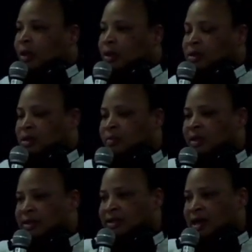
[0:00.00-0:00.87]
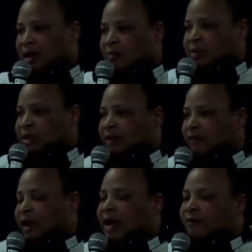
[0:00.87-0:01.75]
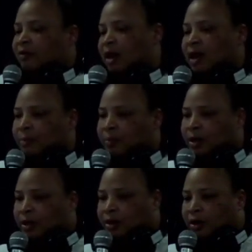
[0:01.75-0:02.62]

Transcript: Sometimes, even after I got better,